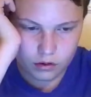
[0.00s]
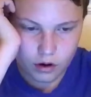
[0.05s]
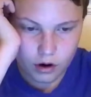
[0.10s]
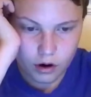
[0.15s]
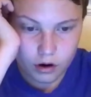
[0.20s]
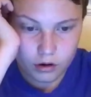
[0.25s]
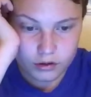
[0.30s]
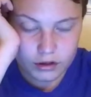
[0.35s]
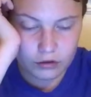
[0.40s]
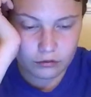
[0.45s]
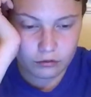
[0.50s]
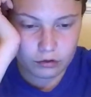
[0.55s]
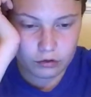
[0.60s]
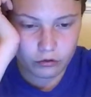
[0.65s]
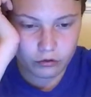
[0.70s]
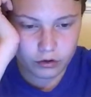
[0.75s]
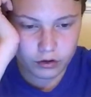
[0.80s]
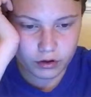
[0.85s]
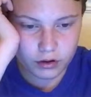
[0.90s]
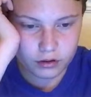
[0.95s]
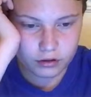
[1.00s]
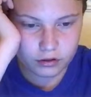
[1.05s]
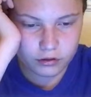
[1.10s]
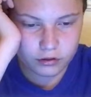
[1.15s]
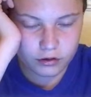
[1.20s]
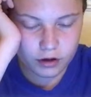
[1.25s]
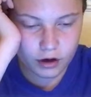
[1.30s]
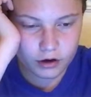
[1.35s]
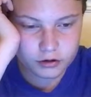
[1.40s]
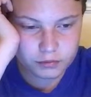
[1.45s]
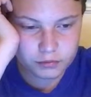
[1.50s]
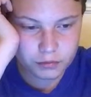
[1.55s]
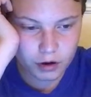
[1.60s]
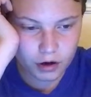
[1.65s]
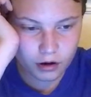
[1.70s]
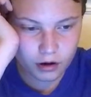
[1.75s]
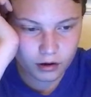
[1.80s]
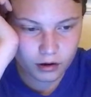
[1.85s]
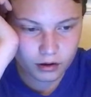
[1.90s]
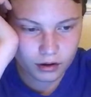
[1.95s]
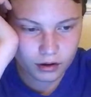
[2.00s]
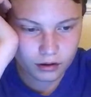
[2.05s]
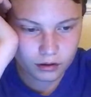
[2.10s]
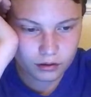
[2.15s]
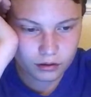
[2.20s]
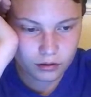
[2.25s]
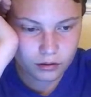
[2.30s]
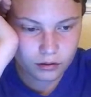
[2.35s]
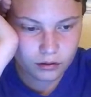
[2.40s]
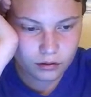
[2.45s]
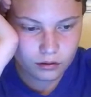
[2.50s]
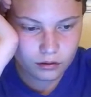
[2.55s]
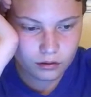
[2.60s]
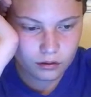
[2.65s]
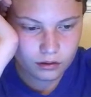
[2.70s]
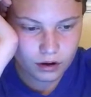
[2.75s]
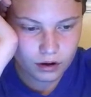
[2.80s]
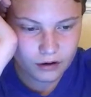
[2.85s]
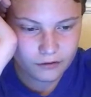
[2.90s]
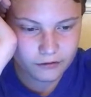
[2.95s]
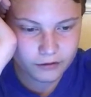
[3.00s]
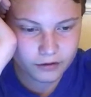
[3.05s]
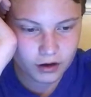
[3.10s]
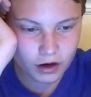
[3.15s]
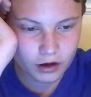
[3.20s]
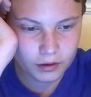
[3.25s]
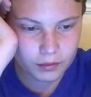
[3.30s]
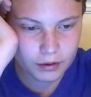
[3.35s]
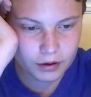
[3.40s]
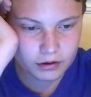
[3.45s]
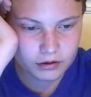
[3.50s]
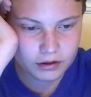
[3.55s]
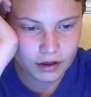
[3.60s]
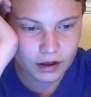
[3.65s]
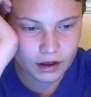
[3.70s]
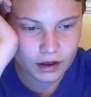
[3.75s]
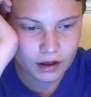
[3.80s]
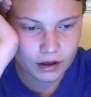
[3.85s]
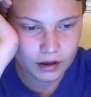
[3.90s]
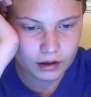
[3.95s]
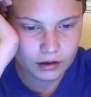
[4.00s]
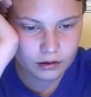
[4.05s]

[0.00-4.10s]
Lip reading: They re-released the Taj Mahal. I forgot about that.